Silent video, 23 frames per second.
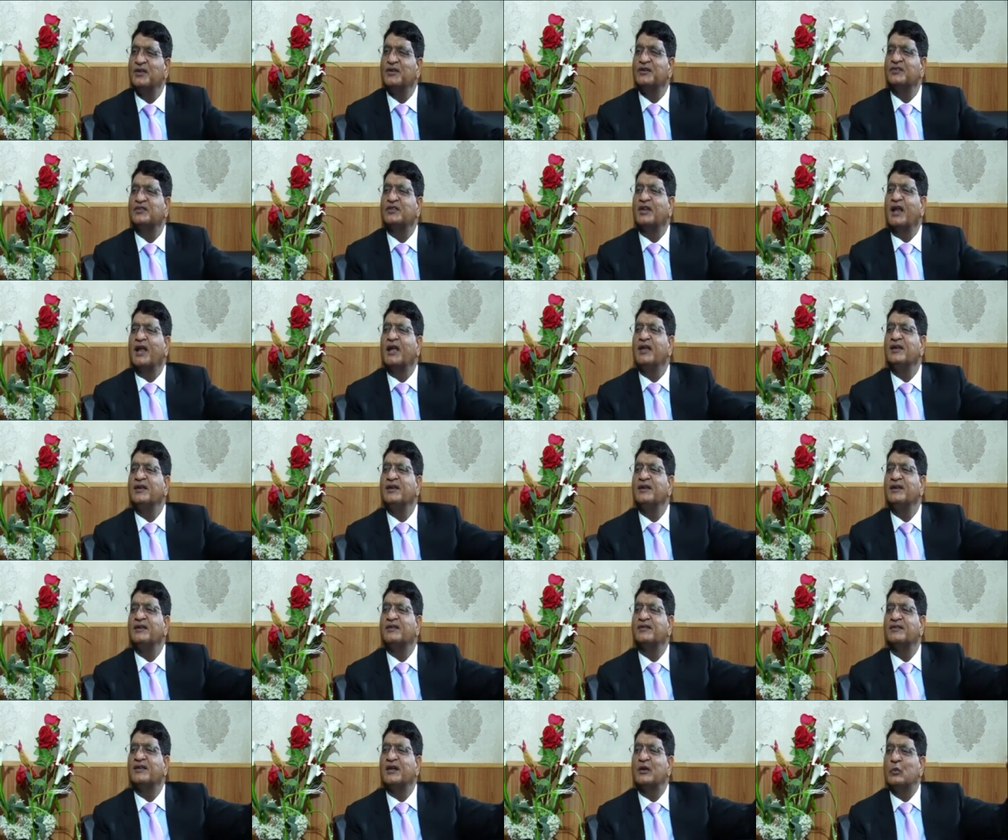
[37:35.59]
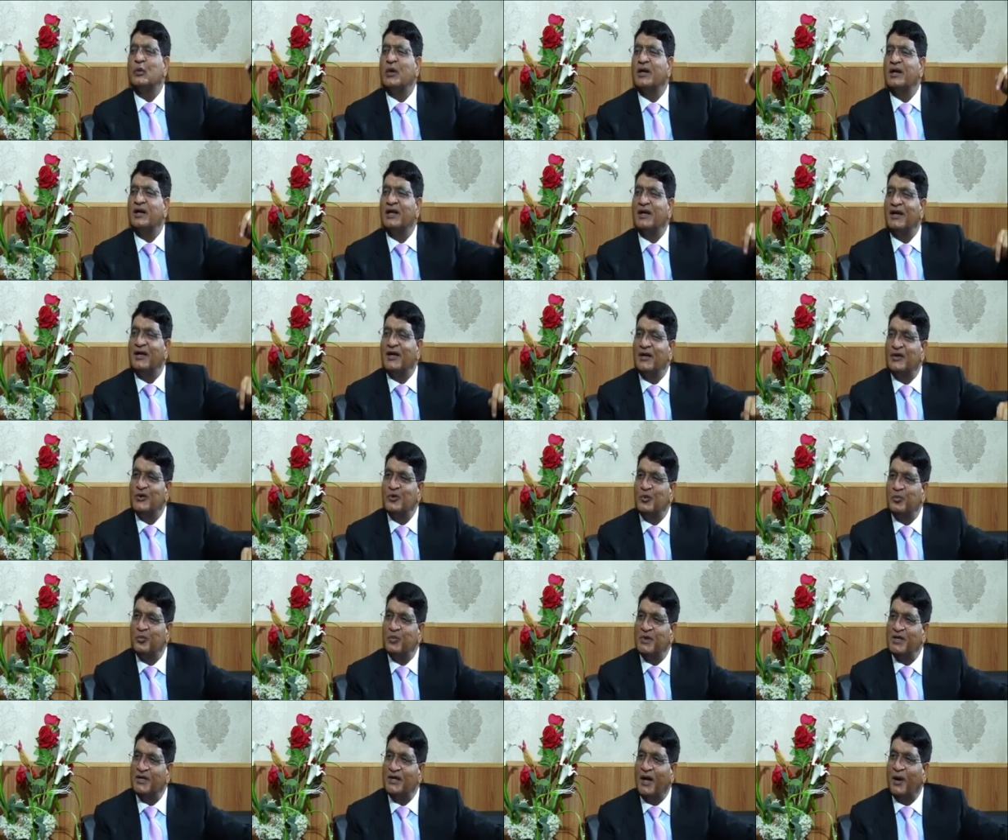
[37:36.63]
Saraiki is converting into
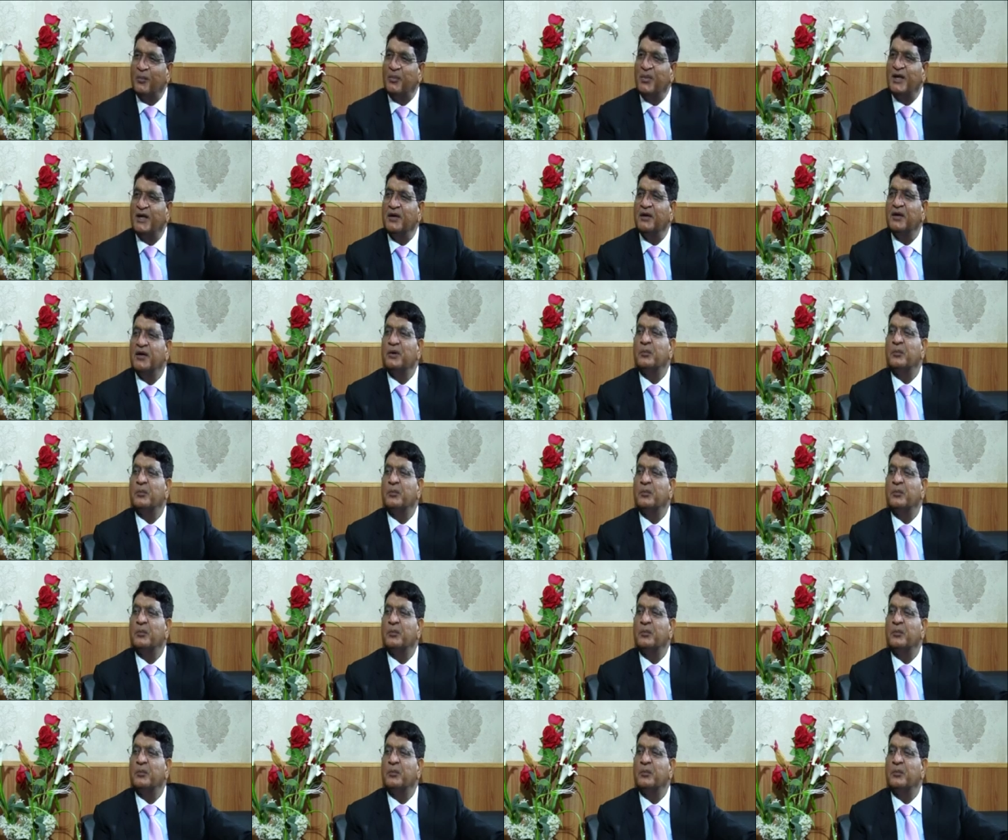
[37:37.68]
Punjabi.